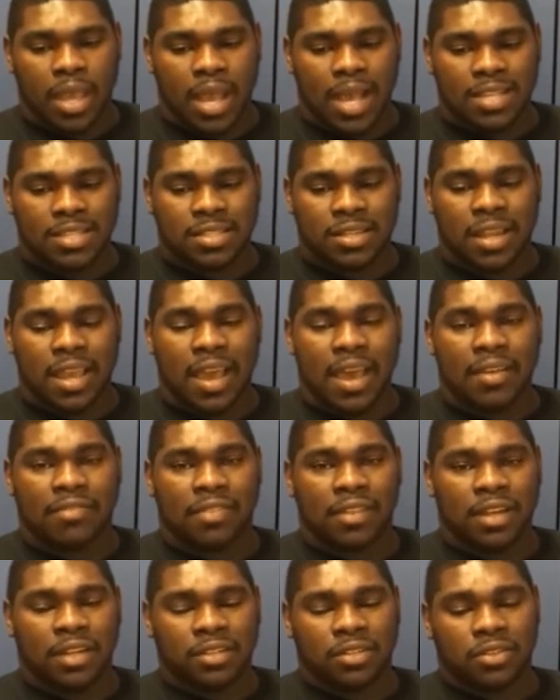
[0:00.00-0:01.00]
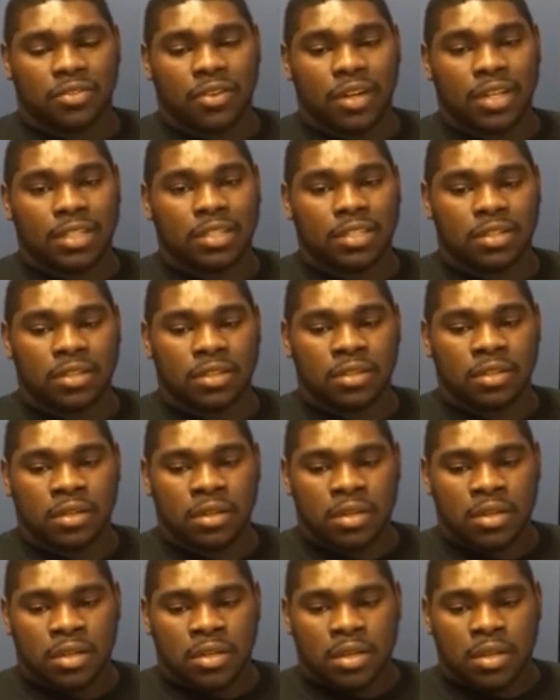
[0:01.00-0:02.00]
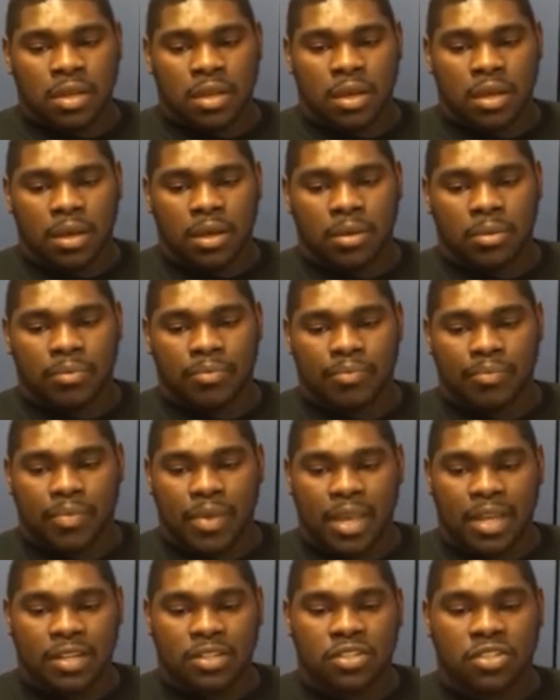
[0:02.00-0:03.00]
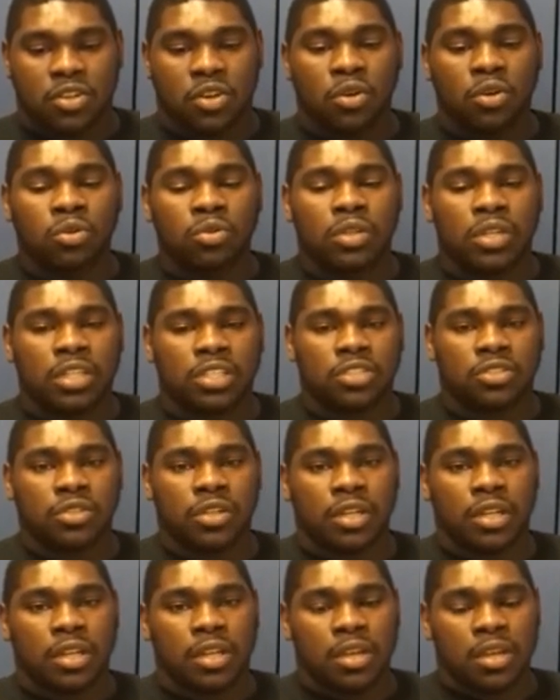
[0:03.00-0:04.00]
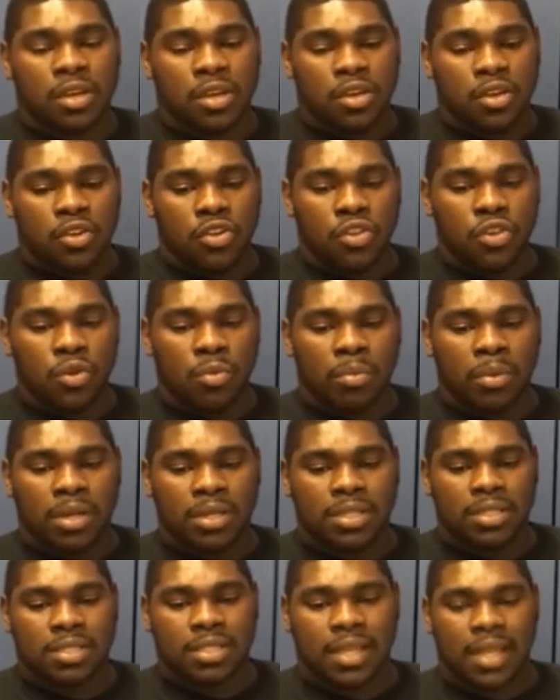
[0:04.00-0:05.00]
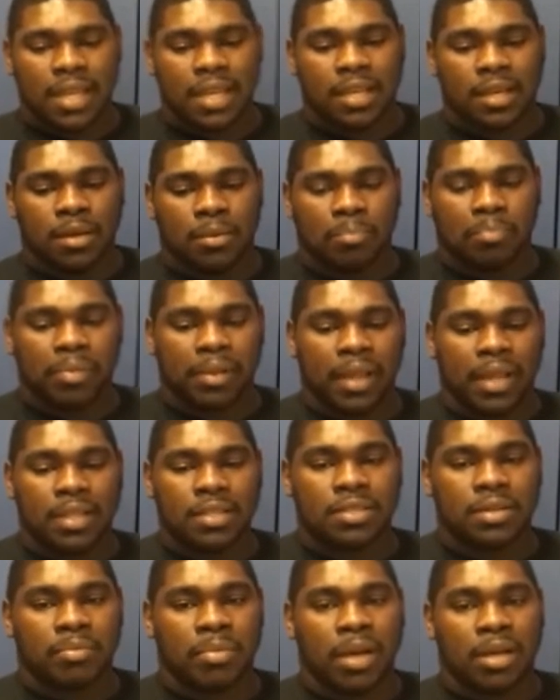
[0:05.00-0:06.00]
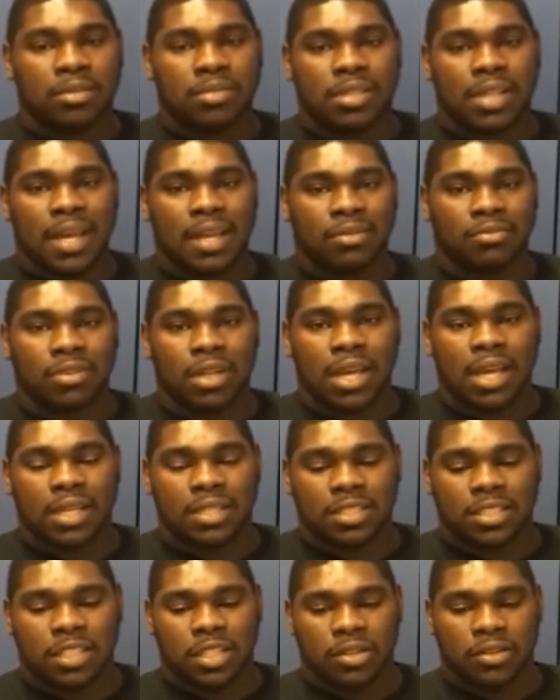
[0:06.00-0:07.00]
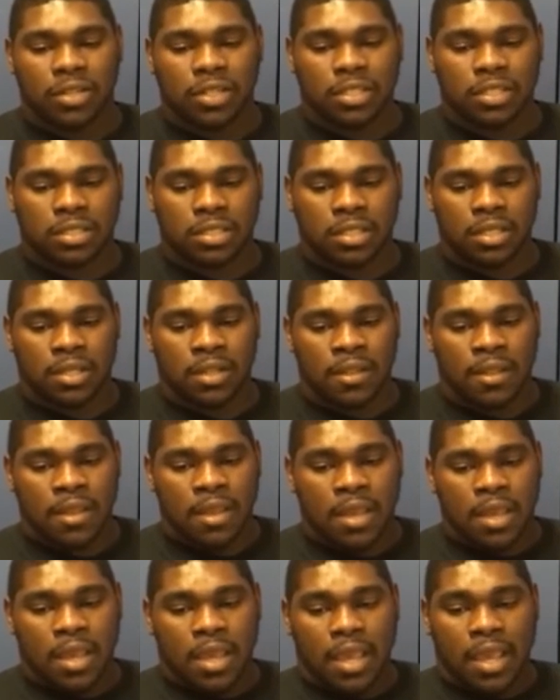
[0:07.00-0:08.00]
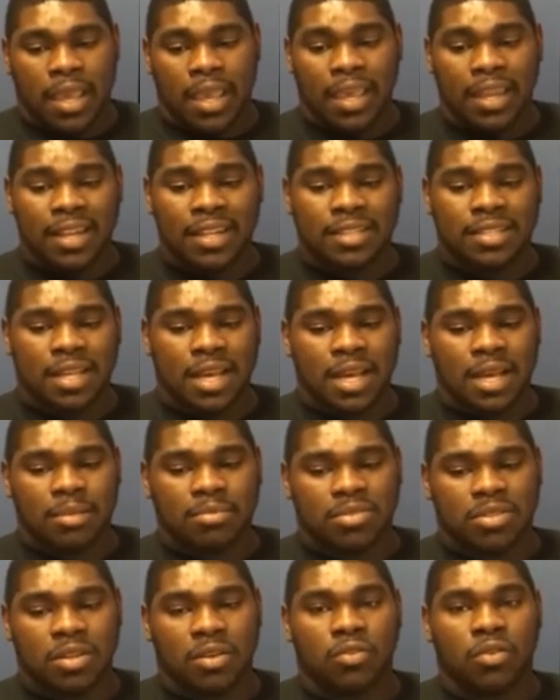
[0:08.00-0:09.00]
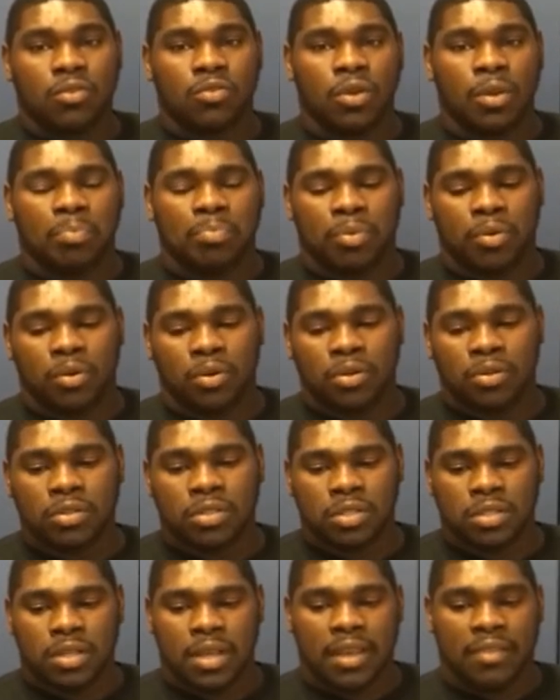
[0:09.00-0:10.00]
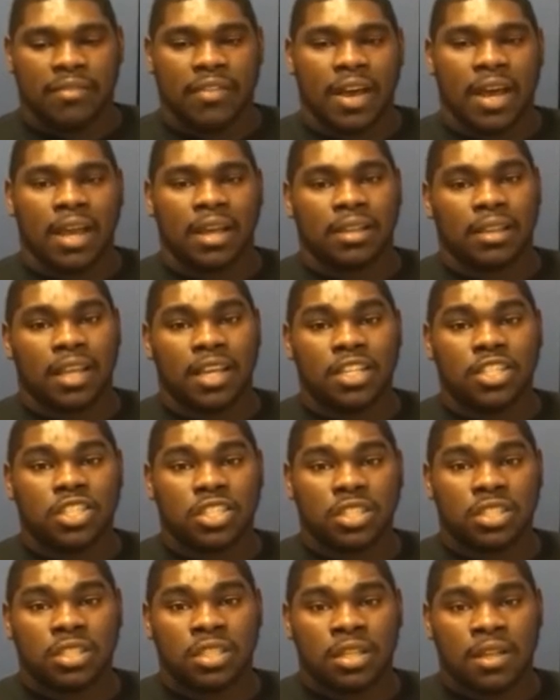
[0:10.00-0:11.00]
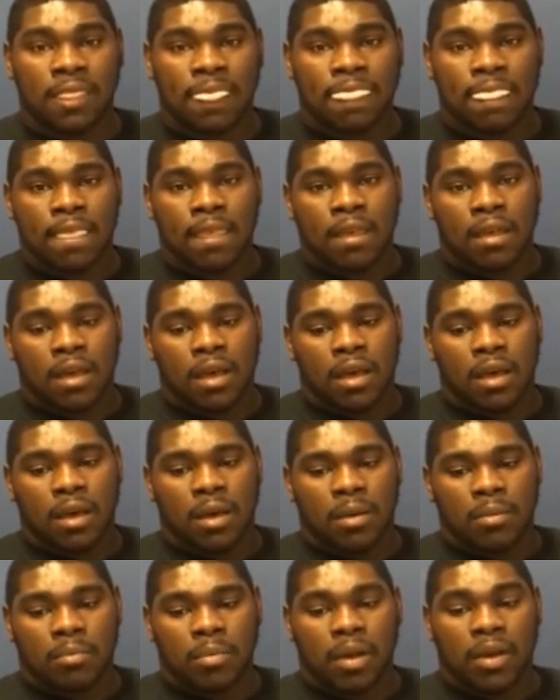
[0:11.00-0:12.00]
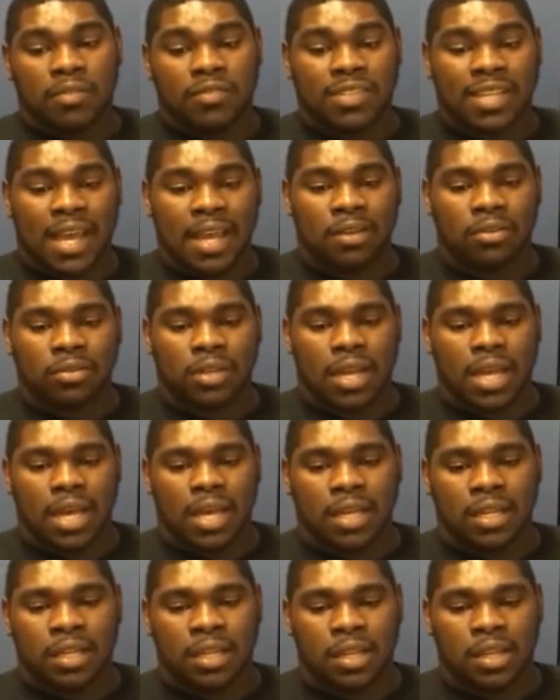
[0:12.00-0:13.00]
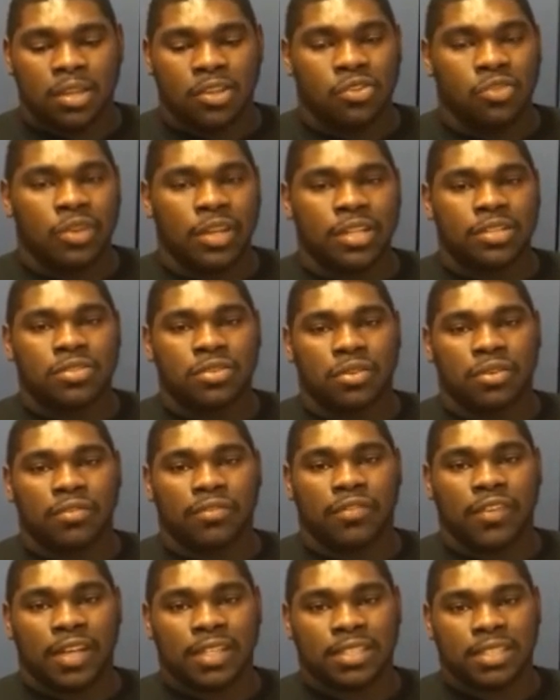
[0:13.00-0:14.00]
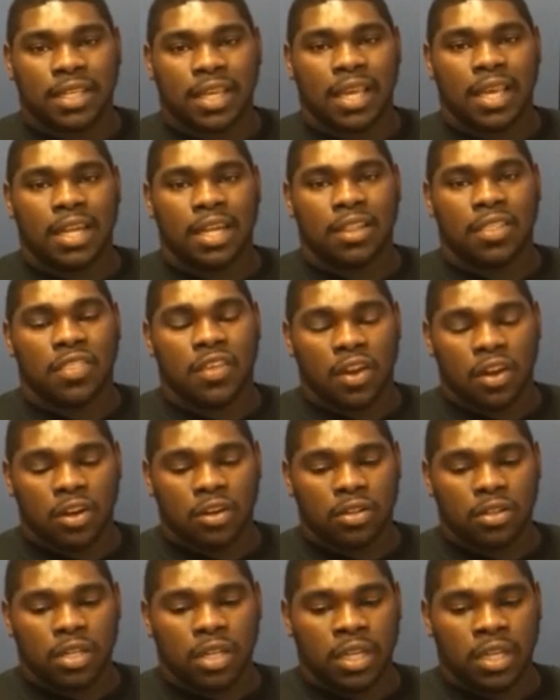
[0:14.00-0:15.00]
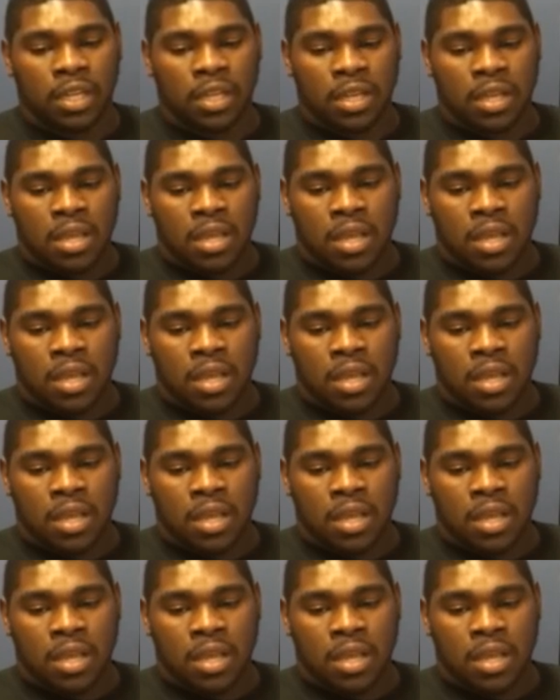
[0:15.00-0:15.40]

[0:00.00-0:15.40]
as an athletic director and a school district, you must take complaints about Title IX seriously. Anytime someone reports a violation of Title IX, you need to investigate it thoroughly